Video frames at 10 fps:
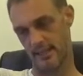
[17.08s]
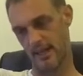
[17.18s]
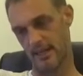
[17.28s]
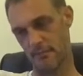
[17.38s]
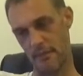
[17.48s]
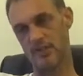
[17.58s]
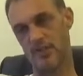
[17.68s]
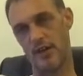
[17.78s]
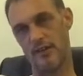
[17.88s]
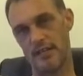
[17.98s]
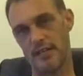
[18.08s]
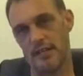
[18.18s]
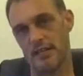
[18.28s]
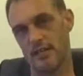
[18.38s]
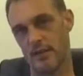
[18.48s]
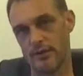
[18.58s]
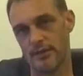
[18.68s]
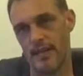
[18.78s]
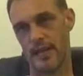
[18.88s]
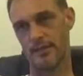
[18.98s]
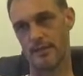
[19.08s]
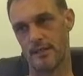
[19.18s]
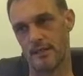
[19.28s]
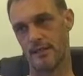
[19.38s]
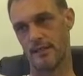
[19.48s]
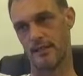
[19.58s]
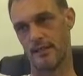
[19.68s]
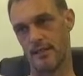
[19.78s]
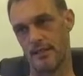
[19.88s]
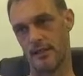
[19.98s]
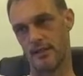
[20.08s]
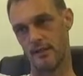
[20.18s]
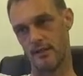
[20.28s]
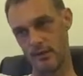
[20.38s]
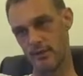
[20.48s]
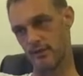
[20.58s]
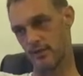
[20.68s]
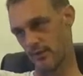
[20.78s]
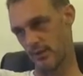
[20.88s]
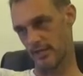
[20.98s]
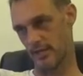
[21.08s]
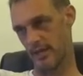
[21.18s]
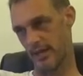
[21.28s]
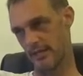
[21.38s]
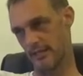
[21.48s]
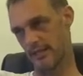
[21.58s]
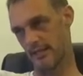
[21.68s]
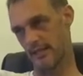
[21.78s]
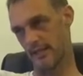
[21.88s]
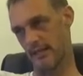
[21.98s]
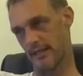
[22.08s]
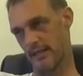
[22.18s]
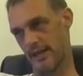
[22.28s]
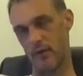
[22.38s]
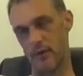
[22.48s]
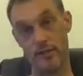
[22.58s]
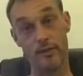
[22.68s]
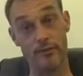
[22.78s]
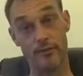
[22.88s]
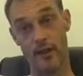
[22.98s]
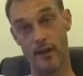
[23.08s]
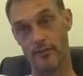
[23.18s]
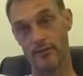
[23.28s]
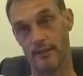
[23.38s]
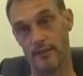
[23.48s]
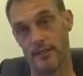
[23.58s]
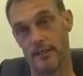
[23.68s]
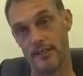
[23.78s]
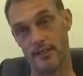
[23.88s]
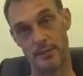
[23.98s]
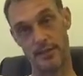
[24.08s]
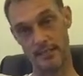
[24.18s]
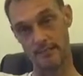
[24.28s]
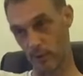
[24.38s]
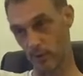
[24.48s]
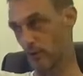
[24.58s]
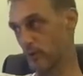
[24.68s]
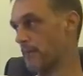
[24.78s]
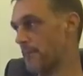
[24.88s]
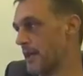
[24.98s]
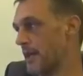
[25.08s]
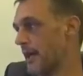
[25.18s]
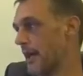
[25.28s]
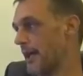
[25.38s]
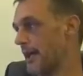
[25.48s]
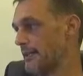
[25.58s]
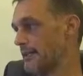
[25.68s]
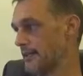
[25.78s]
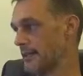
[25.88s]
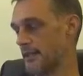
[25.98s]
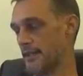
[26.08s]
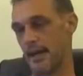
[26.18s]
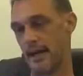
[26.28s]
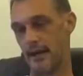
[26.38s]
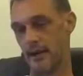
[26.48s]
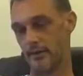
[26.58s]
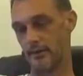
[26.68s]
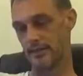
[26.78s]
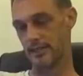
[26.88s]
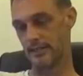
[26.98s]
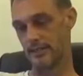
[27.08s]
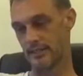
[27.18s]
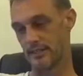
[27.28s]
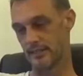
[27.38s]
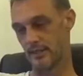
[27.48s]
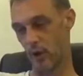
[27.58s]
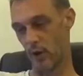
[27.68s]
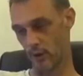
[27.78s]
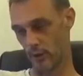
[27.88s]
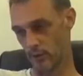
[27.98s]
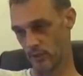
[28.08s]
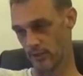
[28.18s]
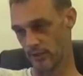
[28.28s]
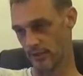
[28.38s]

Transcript: an imaginary concept used to explain how we don't fly off a spinning ball, and how this whole